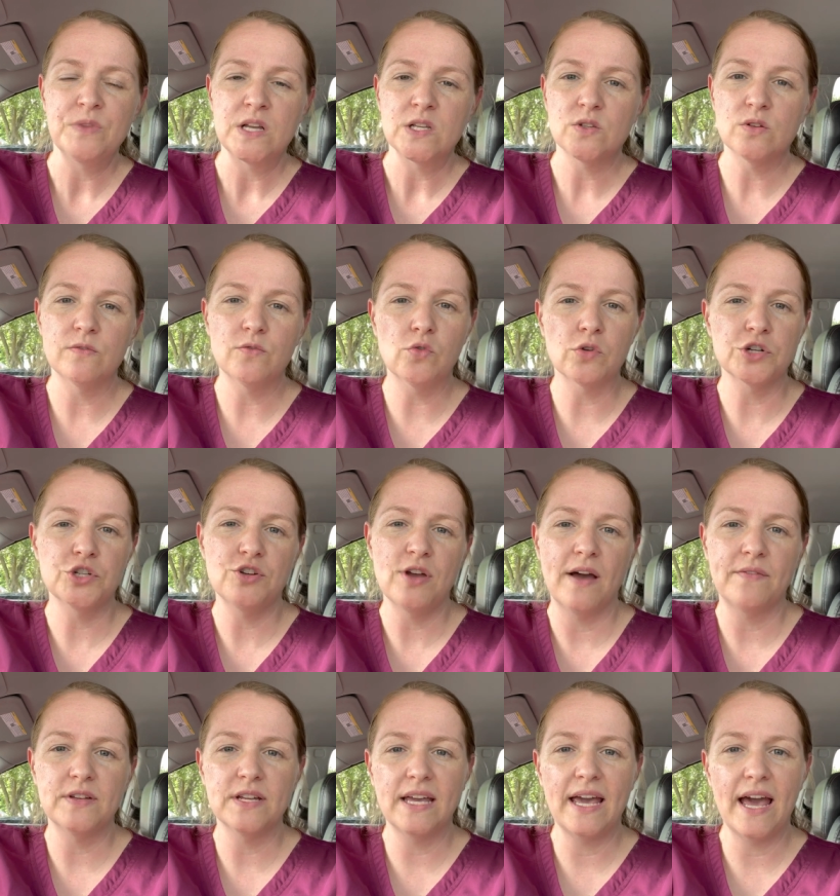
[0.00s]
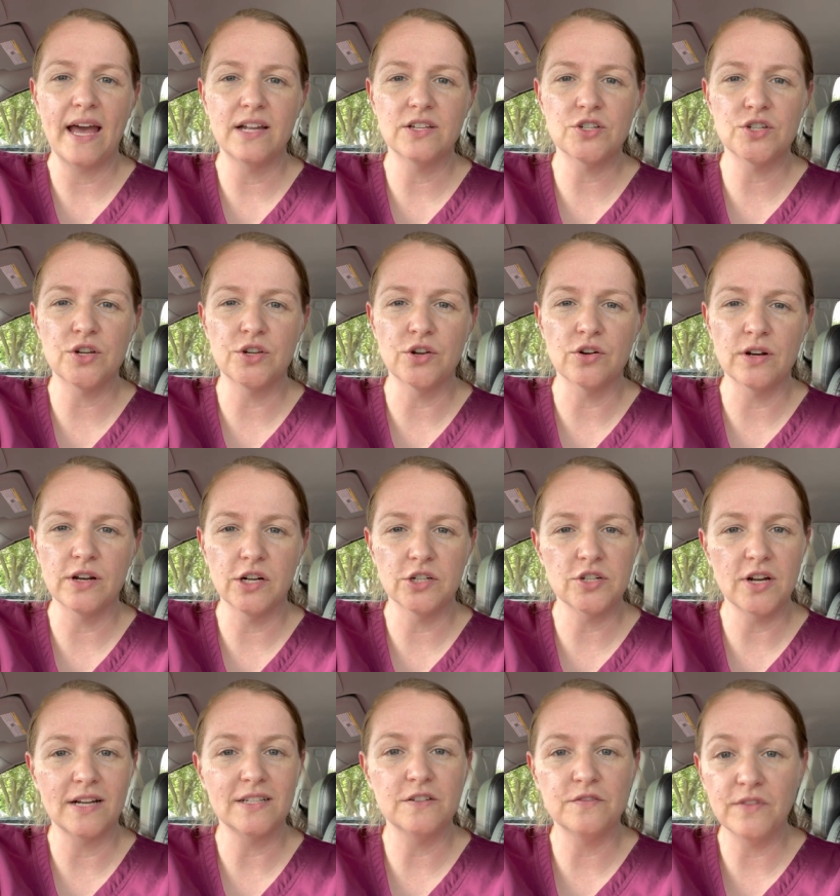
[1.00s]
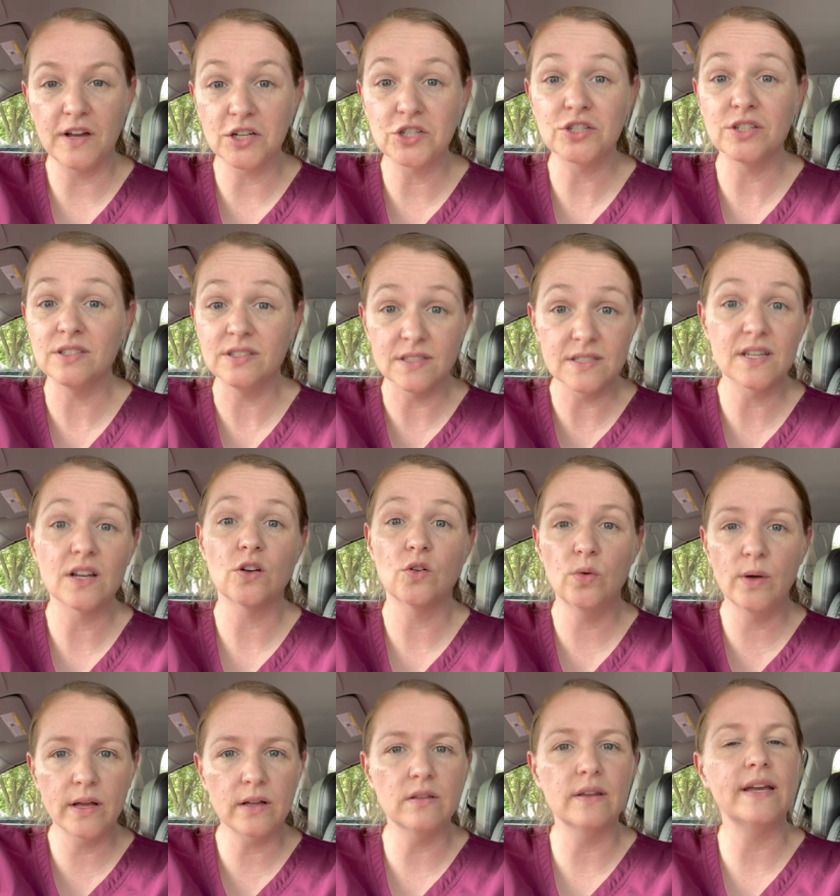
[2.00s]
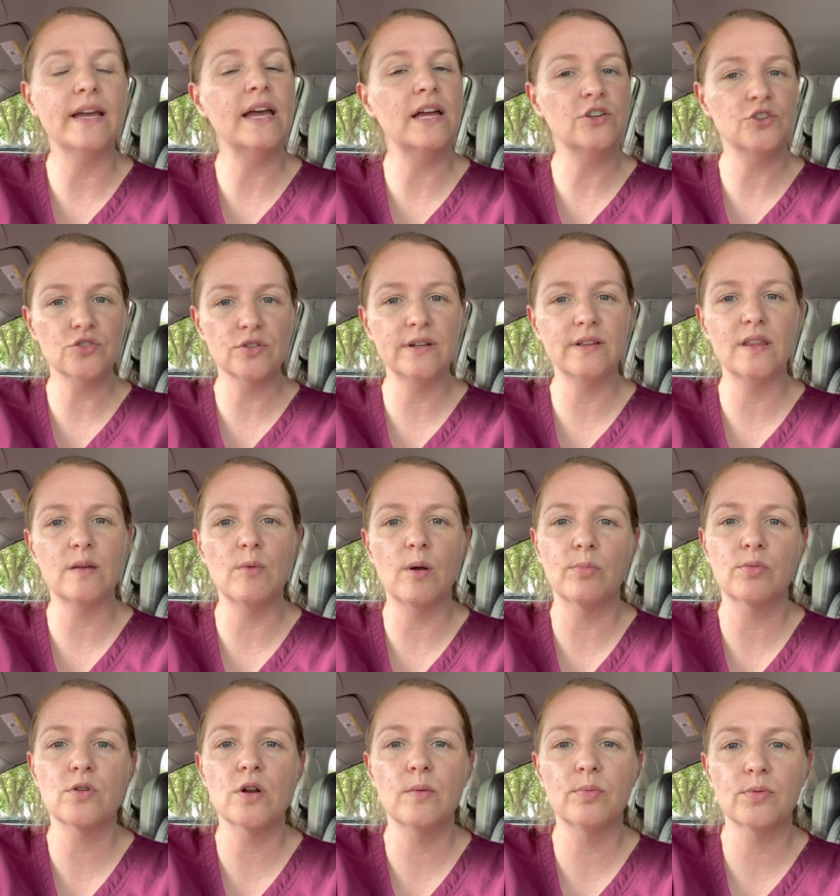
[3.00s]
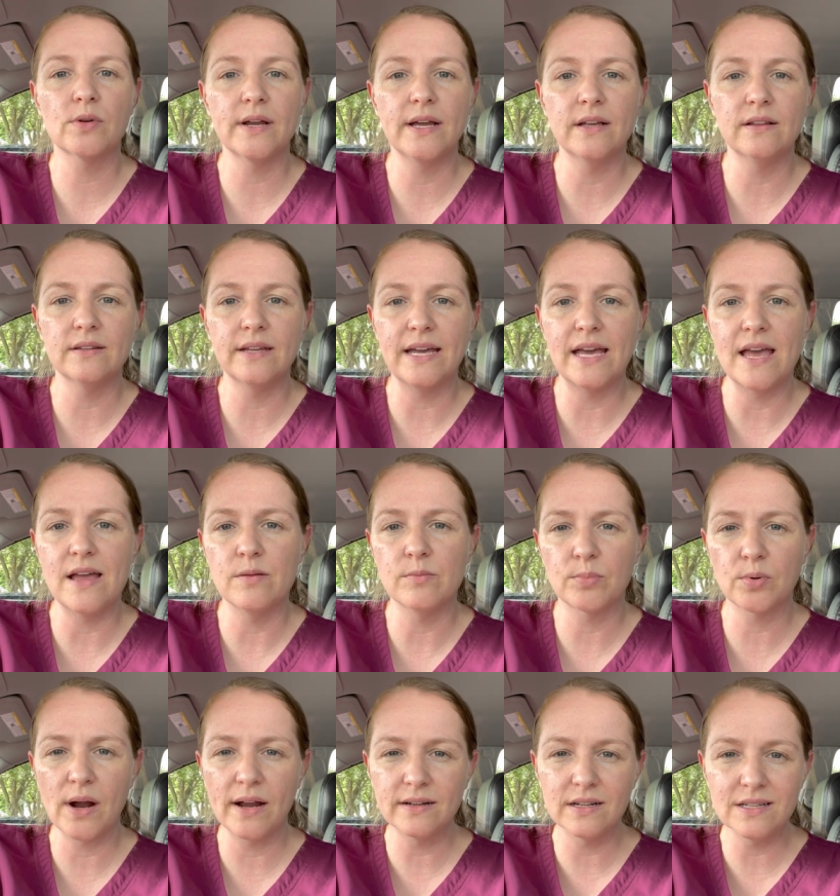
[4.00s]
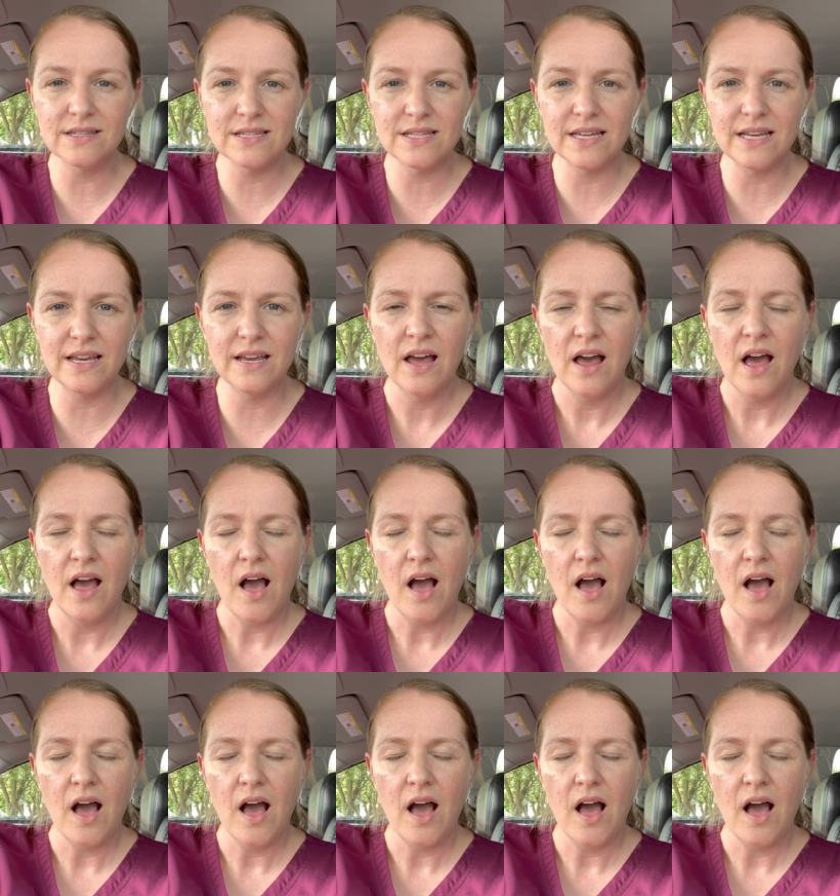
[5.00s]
So of course you have to catch urinary tract infections quickly and treat them appropriately in pregnancy.